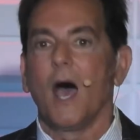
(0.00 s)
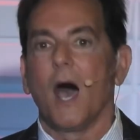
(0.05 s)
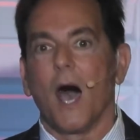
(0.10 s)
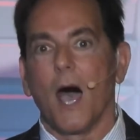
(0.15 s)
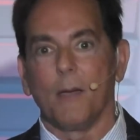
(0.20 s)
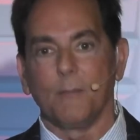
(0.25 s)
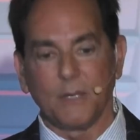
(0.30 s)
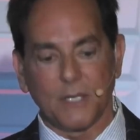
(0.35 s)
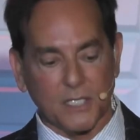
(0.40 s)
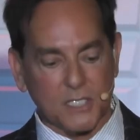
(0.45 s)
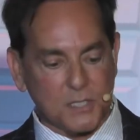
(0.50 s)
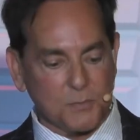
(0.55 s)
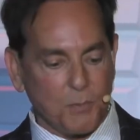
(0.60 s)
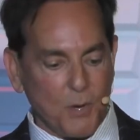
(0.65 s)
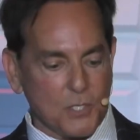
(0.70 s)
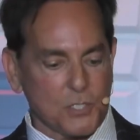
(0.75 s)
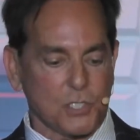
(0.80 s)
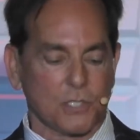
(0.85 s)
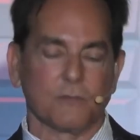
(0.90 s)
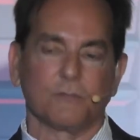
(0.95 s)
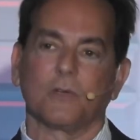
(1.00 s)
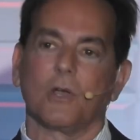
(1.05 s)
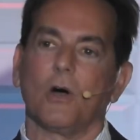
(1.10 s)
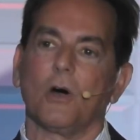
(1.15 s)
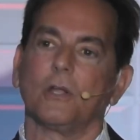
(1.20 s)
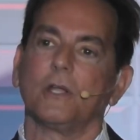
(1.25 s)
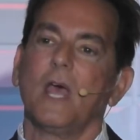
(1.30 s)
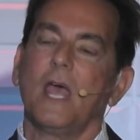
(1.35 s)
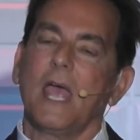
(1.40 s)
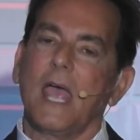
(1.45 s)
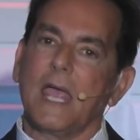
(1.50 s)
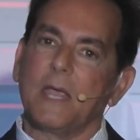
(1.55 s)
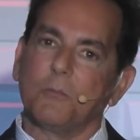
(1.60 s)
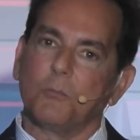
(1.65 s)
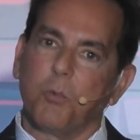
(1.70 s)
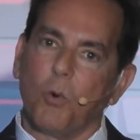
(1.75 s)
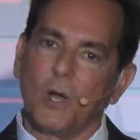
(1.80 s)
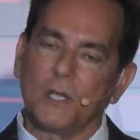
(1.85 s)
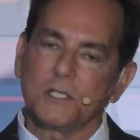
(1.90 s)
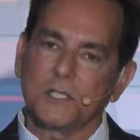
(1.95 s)
I'm an expression of God, a
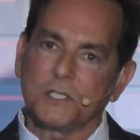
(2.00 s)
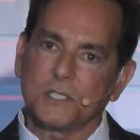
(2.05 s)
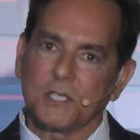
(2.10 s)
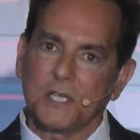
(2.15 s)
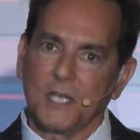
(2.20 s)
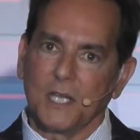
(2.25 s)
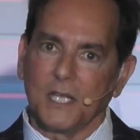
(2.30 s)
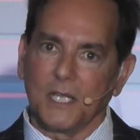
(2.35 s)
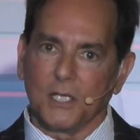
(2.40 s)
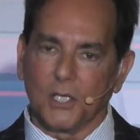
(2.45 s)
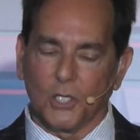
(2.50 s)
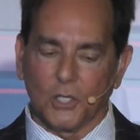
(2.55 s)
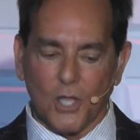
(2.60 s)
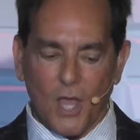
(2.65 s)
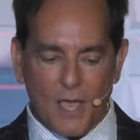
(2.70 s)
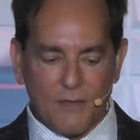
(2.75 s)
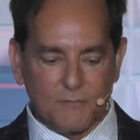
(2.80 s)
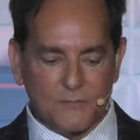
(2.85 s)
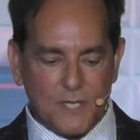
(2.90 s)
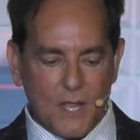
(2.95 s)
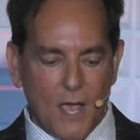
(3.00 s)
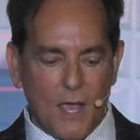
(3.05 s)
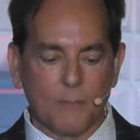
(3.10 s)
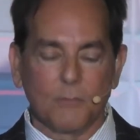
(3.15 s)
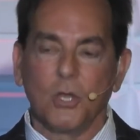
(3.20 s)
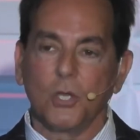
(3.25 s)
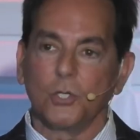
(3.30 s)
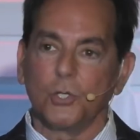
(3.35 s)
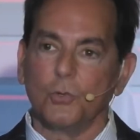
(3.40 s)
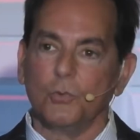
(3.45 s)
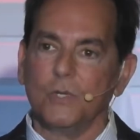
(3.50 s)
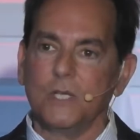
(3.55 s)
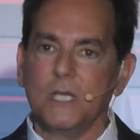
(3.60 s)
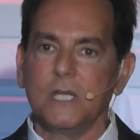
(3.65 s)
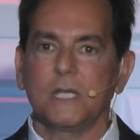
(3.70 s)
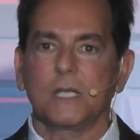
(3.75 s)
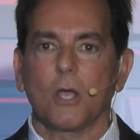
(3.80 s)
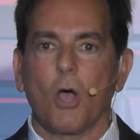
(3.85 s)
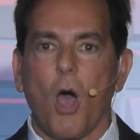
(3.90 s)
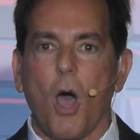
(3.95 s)
once-in-a-lifetime
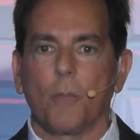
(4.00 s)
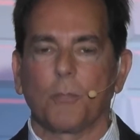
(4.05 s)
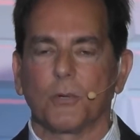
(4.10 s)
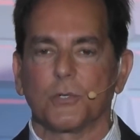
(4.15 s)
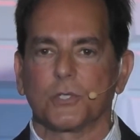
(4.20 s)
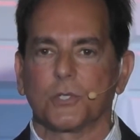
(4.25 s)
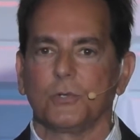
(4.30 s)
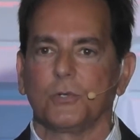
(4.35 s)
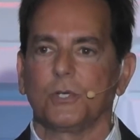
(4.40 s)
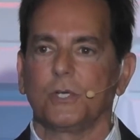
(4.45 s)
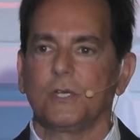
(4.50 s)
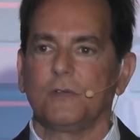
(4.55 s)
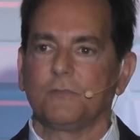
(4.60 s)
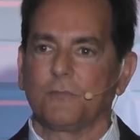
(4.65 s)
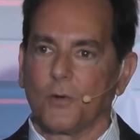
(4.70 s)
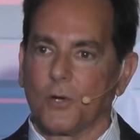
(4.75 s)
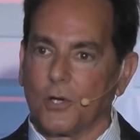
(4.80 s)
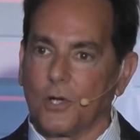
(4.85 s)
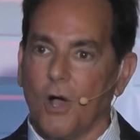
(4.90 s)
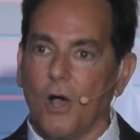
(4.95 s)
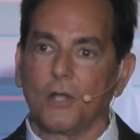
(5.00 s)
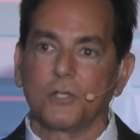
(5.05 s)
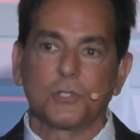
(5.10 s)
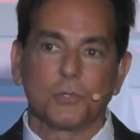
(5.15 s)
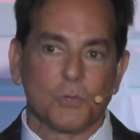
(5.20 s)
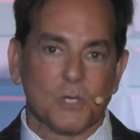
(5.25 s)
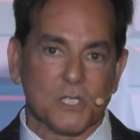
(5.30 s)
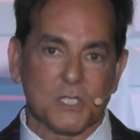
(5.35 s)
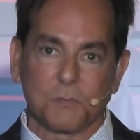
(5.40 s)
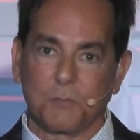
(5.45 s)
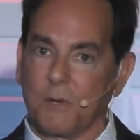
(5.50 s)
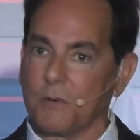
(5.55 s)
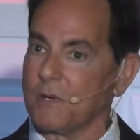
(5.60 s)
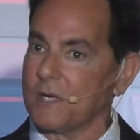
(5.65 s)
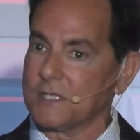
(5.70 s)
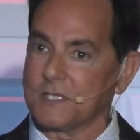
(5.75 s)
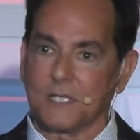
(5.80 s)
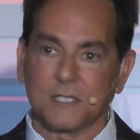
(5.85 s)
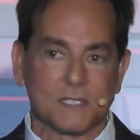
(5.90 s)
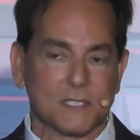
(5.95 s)
unique opportunity for God to
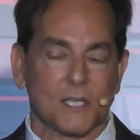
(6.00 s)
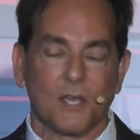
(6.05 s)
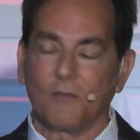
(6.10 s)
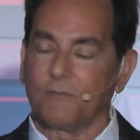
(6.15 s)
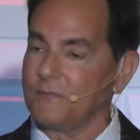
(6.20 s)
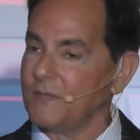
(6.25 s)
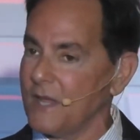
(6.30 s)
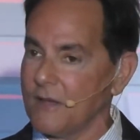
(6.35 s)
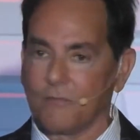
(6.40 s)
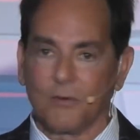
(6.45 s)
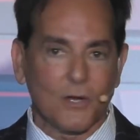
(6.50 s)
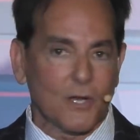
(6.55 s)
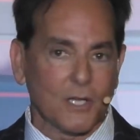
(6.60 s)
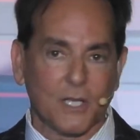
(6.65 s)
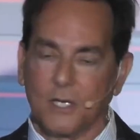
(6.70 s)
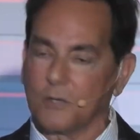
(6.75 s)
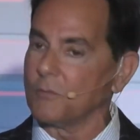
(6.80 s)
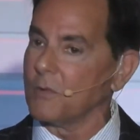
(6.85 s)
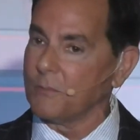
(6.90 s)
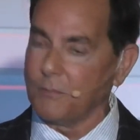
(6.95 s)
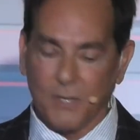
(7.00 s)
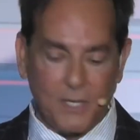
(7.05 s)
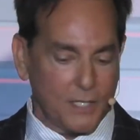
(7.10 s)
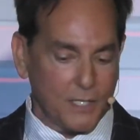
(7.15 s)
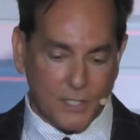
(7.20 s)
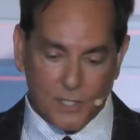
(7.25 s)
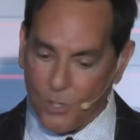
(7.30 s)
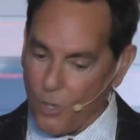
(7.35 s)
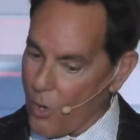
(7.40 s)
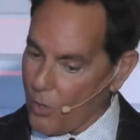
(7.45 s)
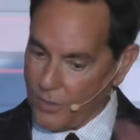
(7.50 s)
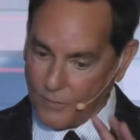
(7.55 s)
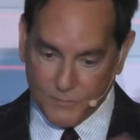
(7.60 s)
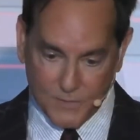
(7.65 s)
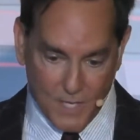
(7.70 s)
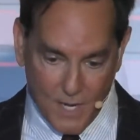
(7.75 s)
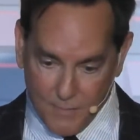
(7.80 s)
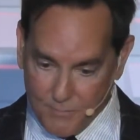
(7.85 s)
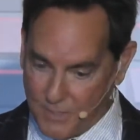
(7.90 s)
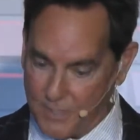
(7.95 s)
experience itself, never again repeated in all of
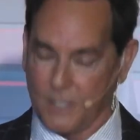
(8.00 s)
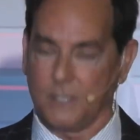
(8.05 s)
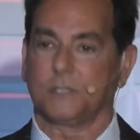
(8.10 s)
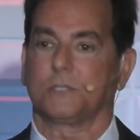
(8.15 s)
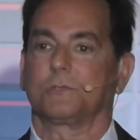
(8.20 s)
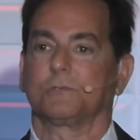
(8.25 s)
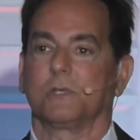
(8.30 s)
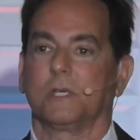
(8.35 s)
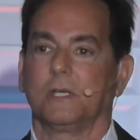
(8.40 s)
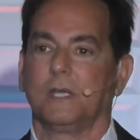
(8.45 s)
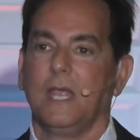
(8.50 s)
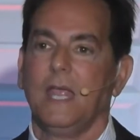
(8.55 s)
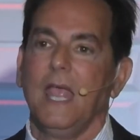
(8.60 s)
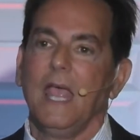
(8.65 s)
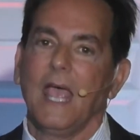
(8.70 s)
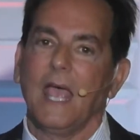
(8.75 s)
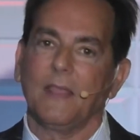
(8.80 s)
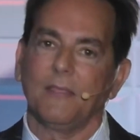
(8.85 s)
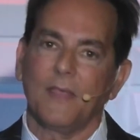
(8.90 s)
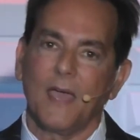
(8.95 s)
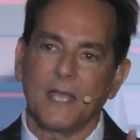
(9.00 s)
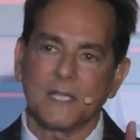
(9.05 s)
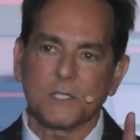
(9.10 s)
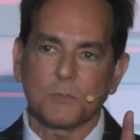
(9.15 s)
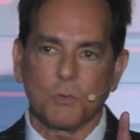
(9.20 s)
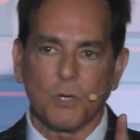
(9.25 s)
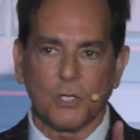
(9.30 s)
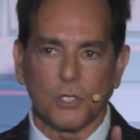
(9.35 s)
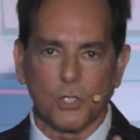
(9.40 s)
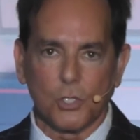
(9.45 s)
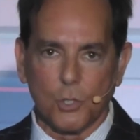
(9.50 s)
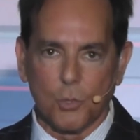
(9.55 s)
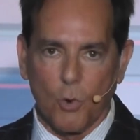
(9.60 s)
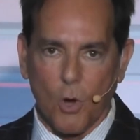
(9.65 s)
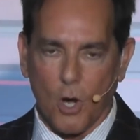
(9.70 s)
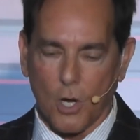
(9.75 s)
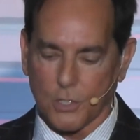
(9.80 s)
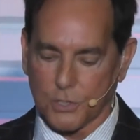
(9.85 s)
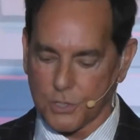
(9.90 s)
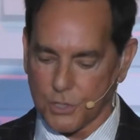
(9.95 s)
time and history. And that's what you
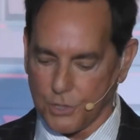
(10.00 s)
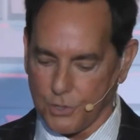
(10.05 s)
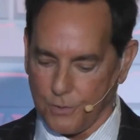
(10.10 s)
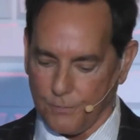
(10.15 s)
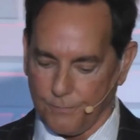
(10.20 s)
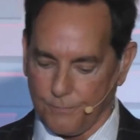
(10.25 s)
are too.